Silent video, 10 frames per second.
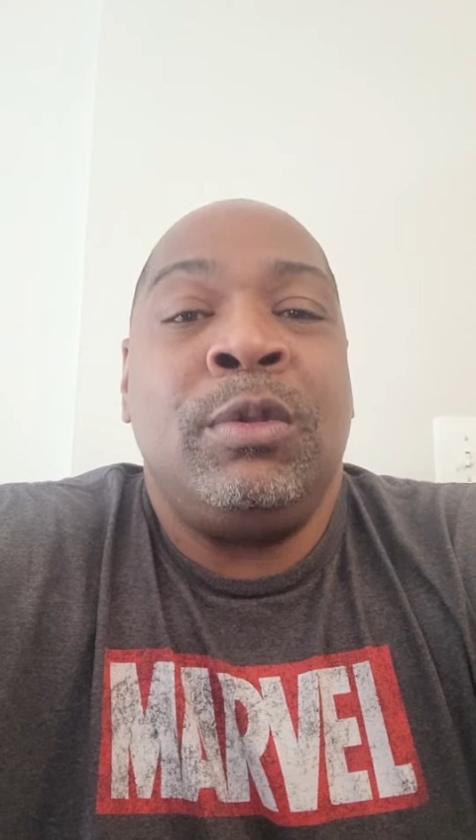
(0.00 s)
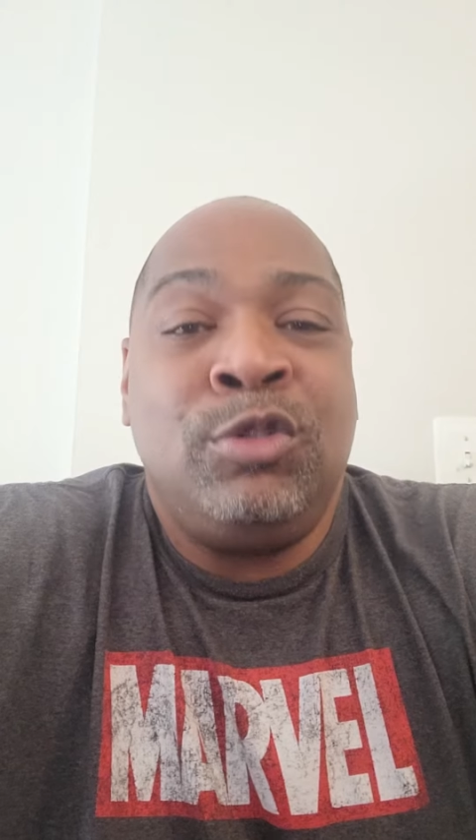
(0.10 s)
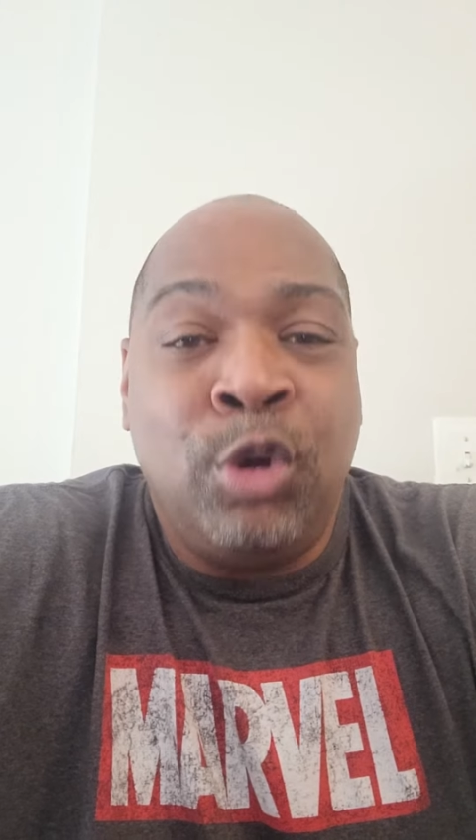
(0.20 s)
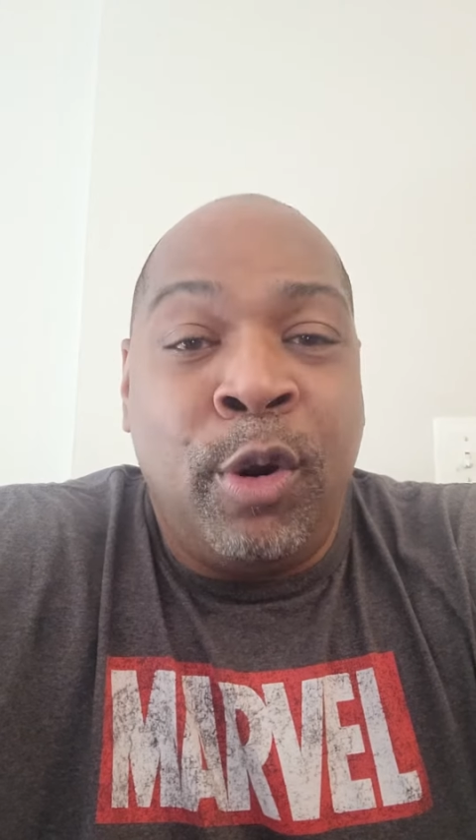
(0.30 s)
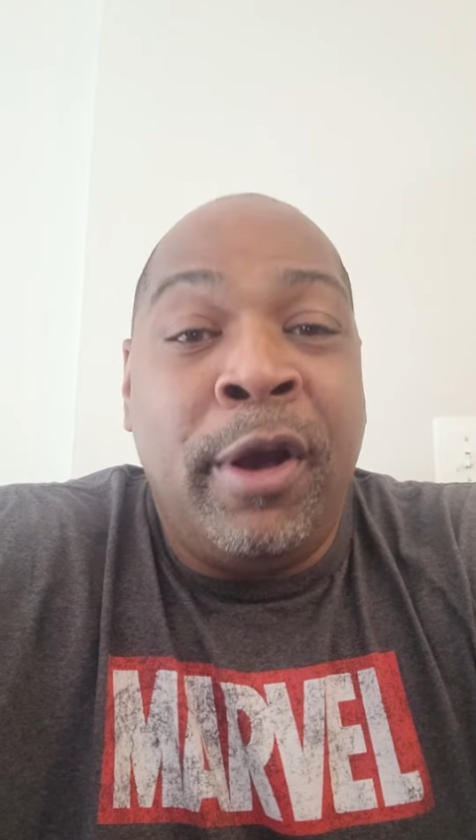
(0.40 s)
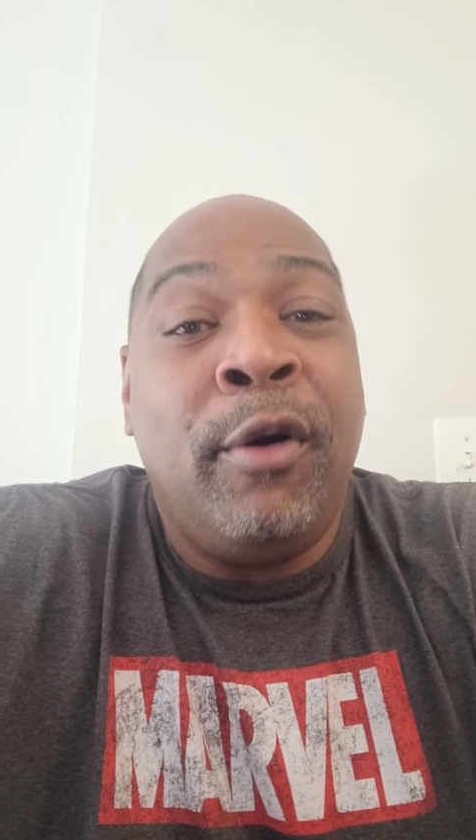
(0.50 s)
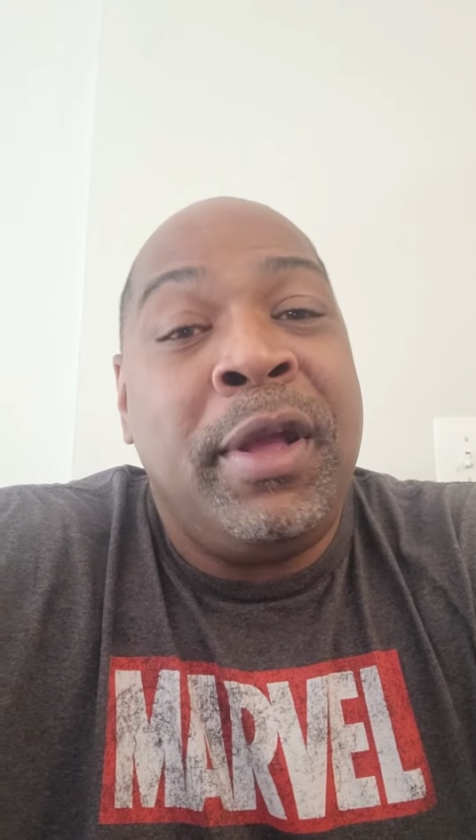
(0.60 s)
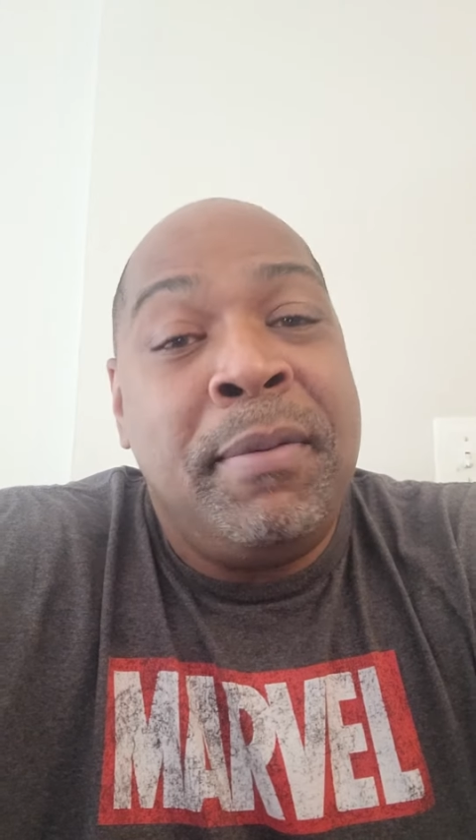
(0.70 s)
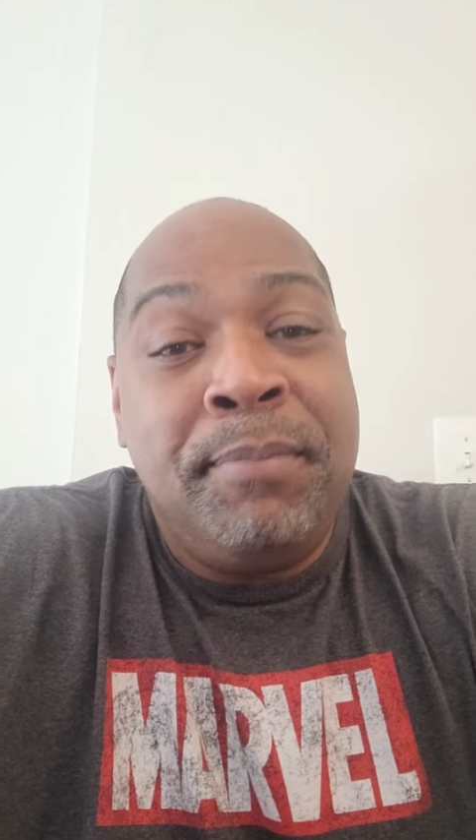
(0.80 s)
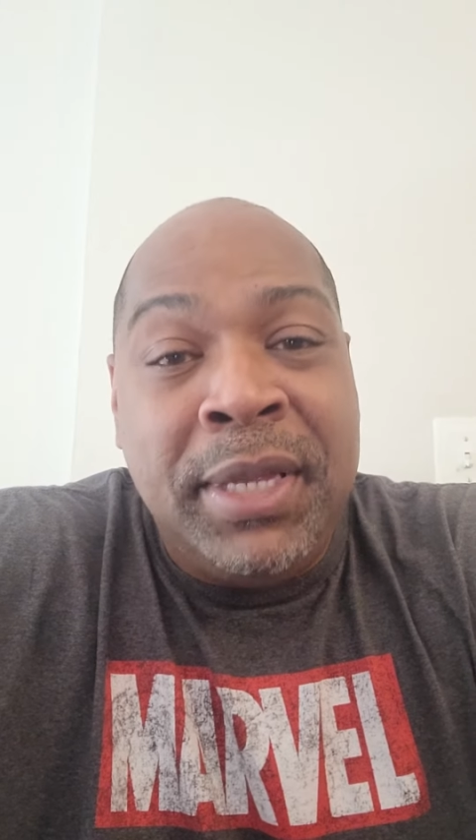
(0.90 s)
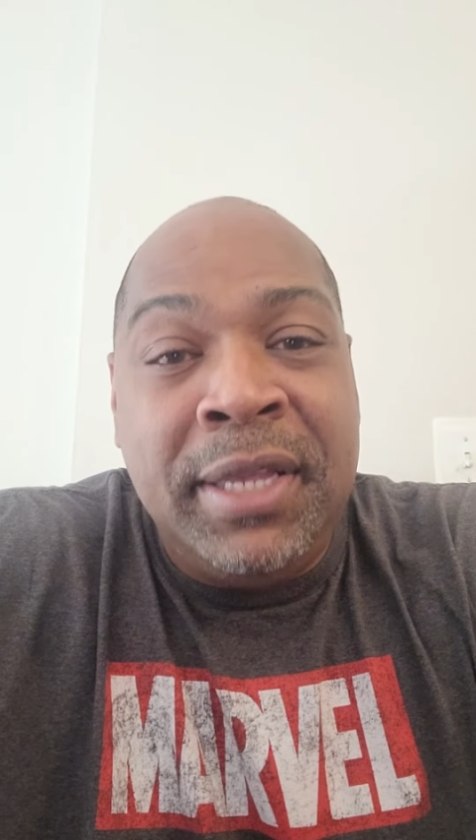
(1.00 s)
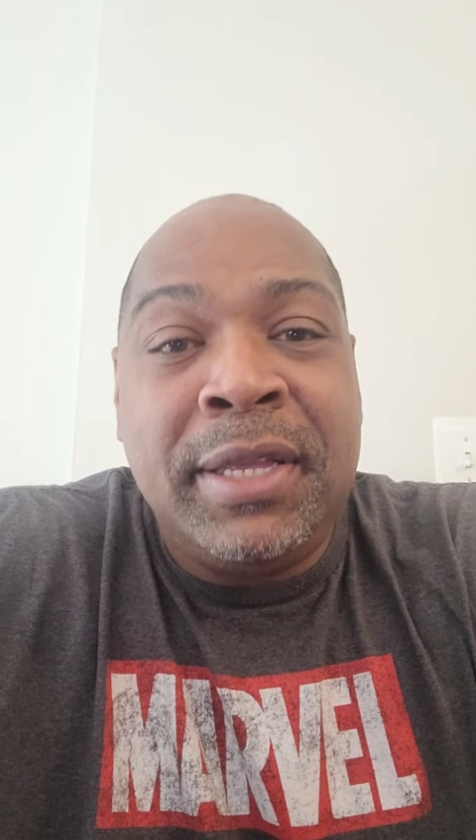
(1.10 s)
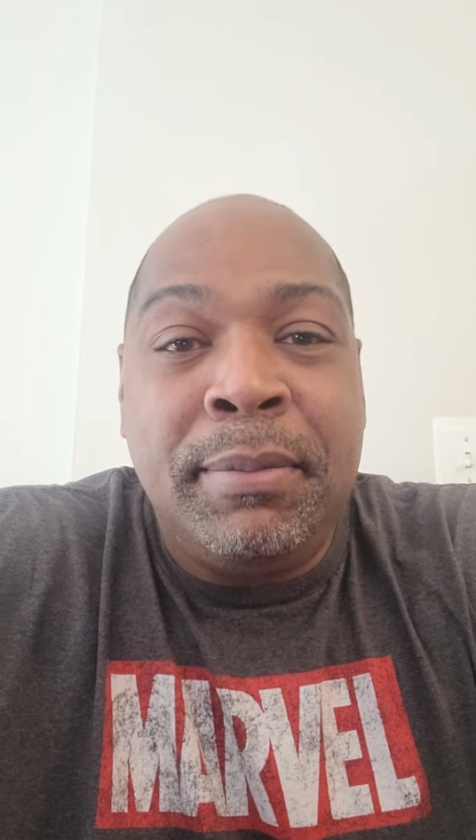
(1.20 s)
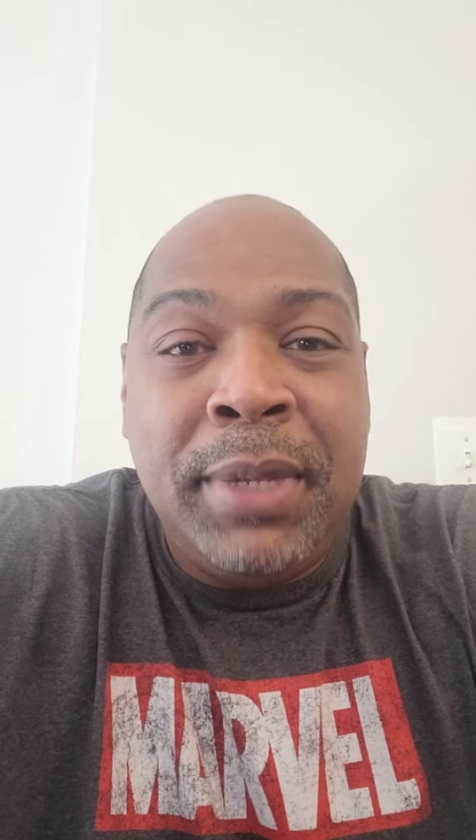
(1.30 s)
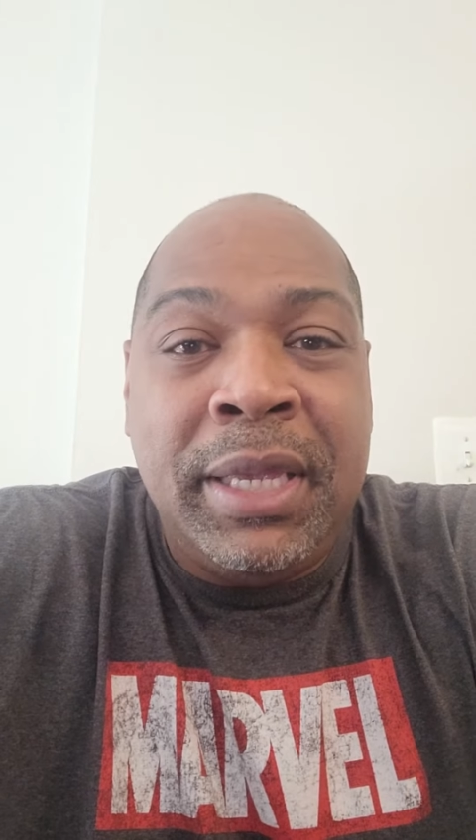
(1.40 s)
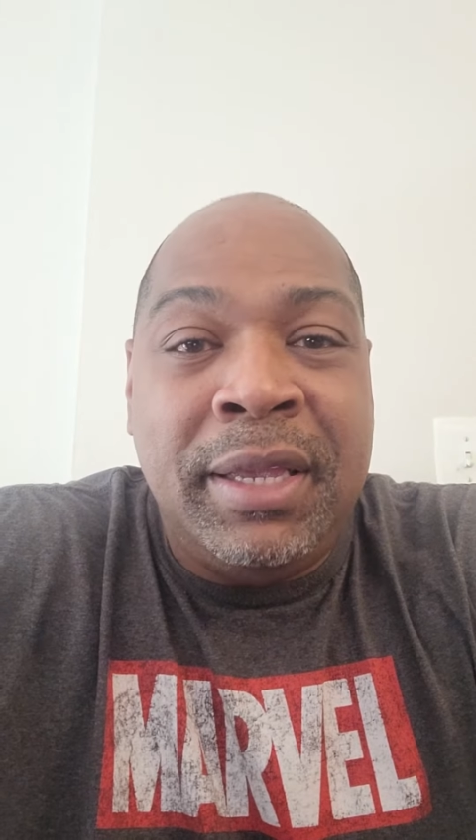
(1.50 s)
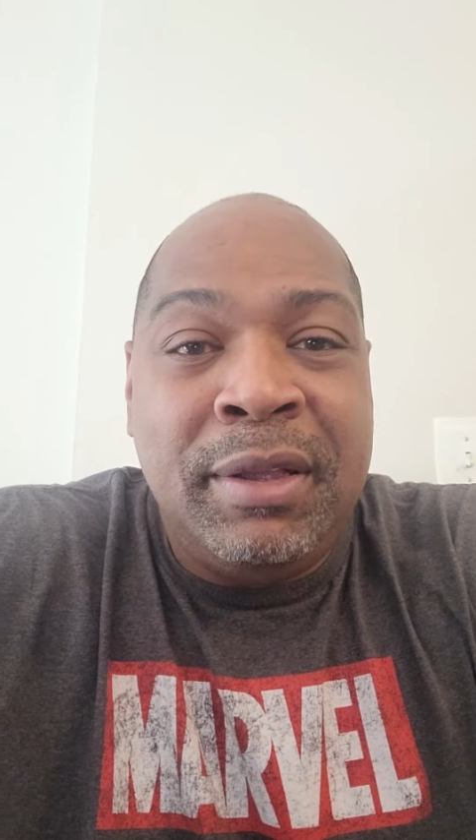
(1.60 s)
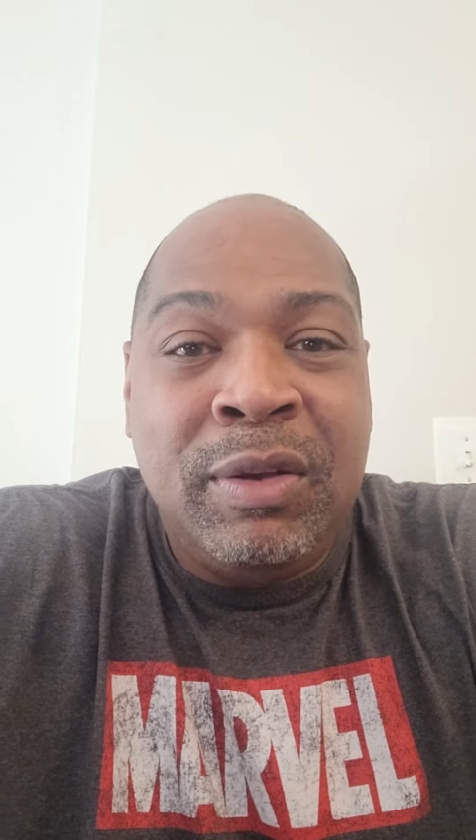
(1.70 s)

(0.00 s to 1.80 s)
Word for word: Joel Embiid can be.